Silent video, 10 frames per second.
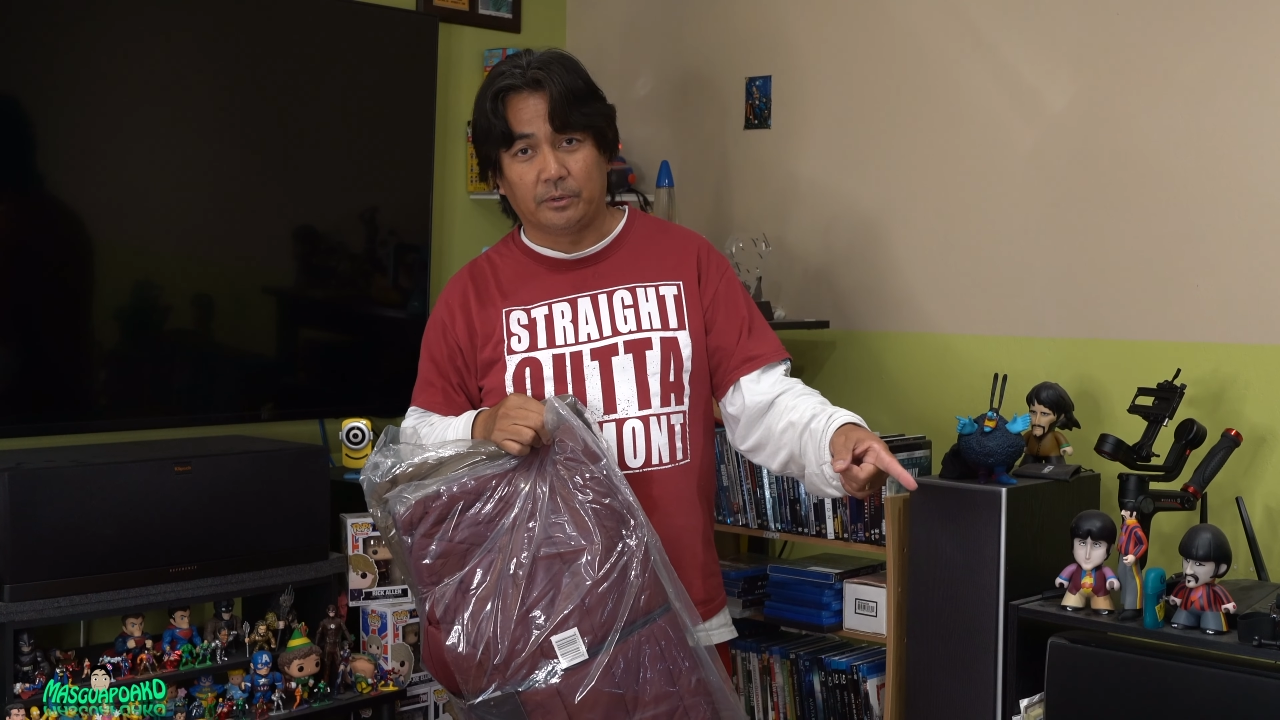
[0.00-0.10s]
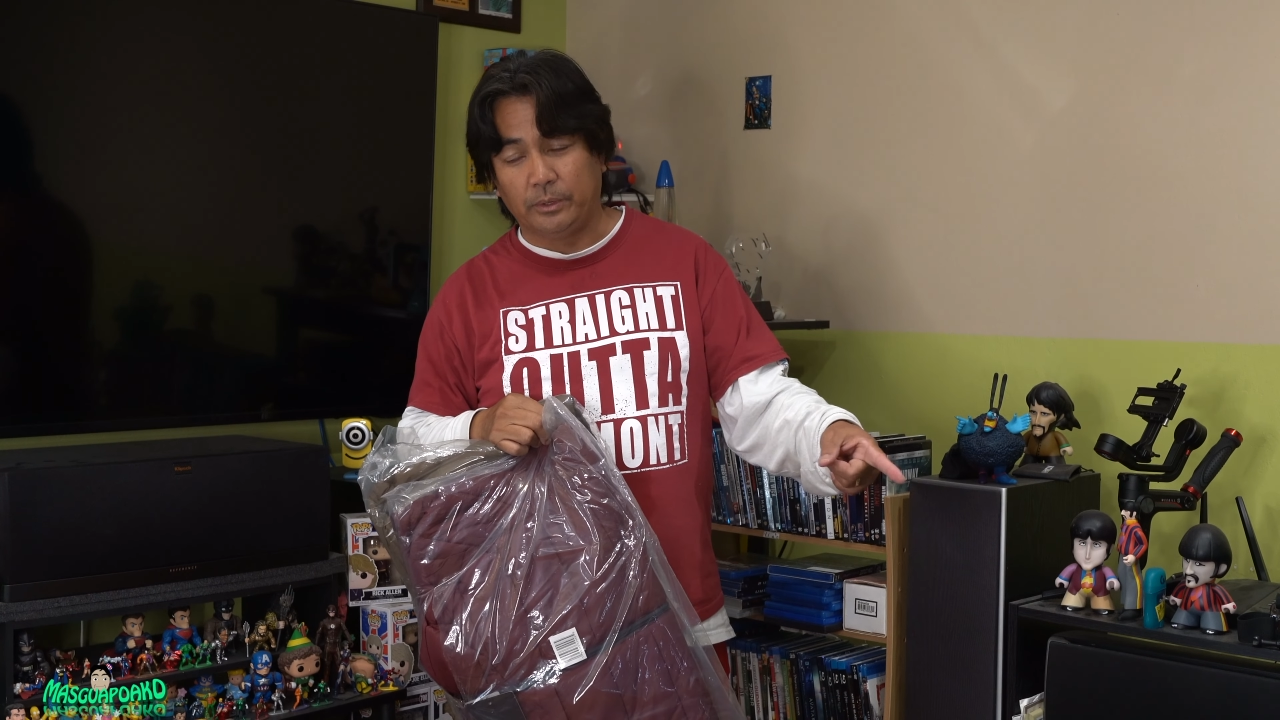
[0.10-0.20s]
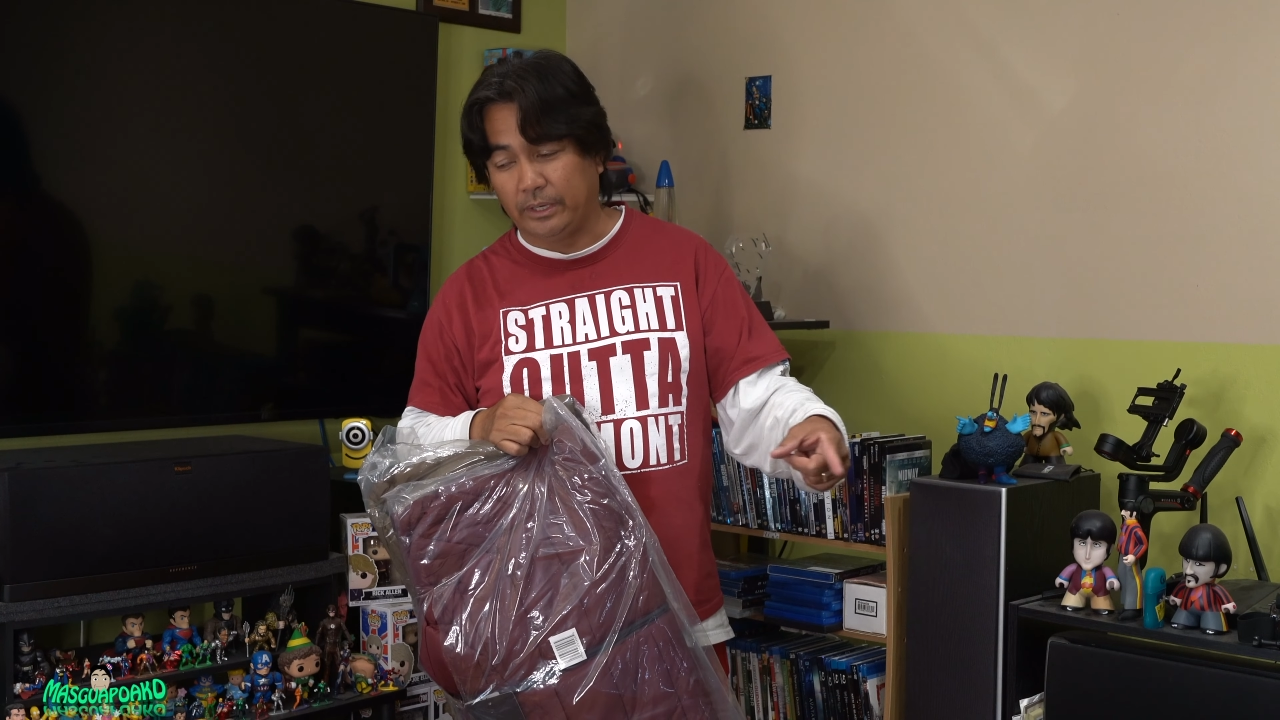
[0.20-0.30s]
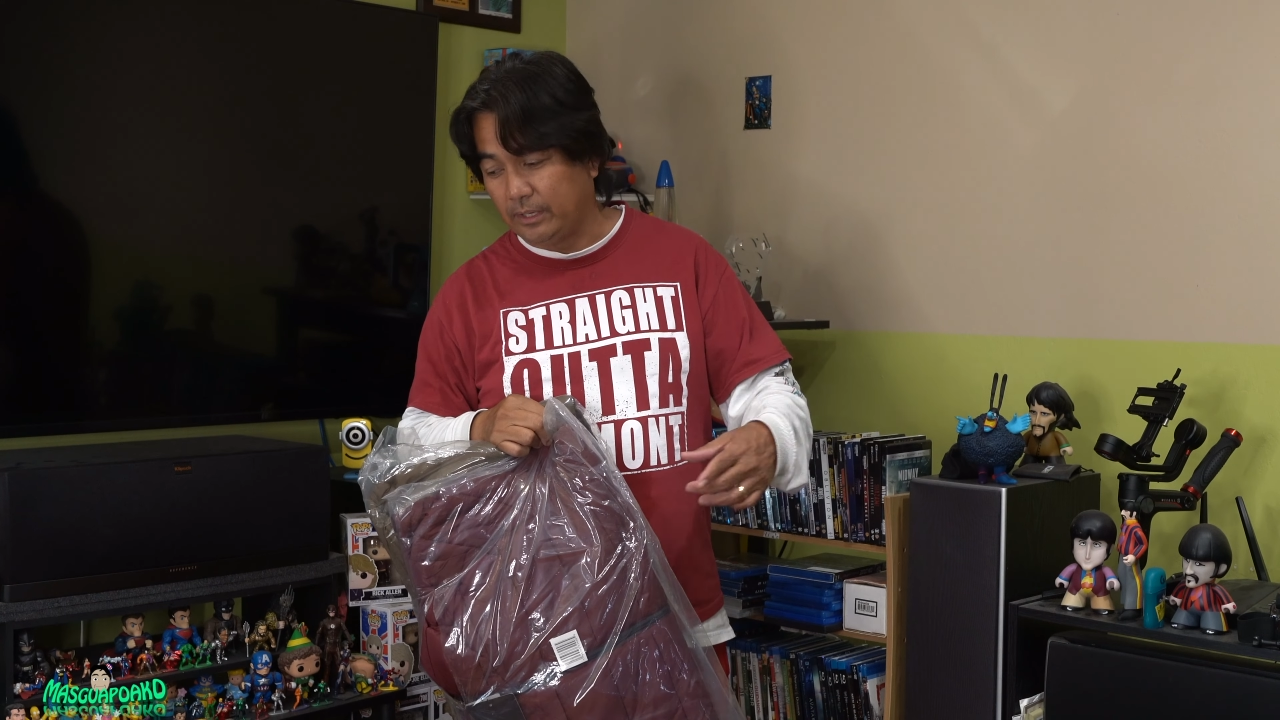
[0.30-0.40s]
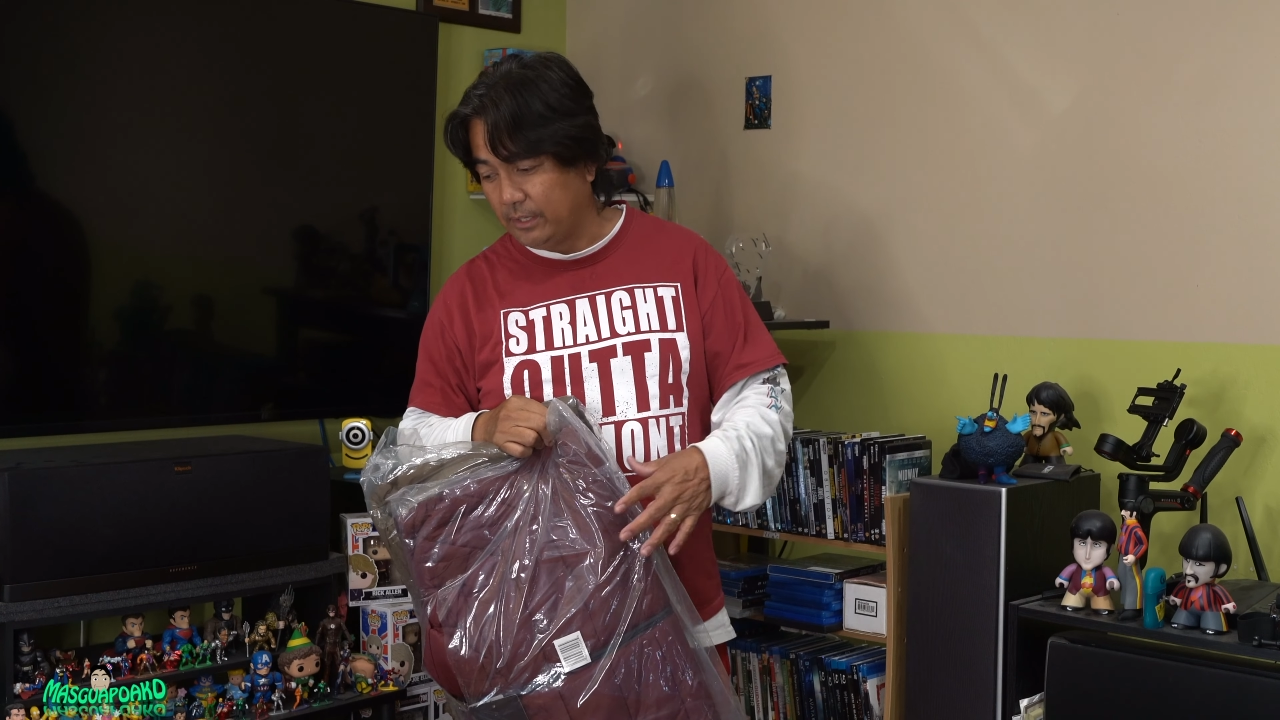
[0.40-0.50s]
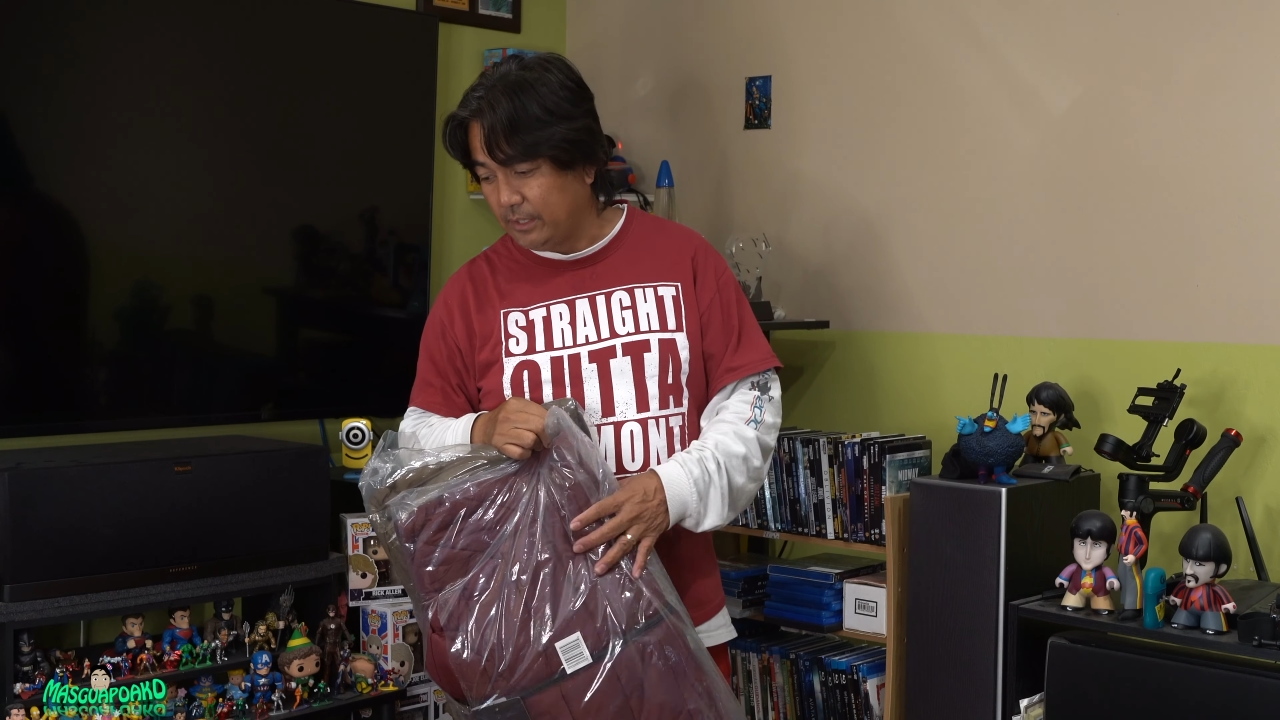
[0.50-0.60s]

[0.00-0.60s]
week.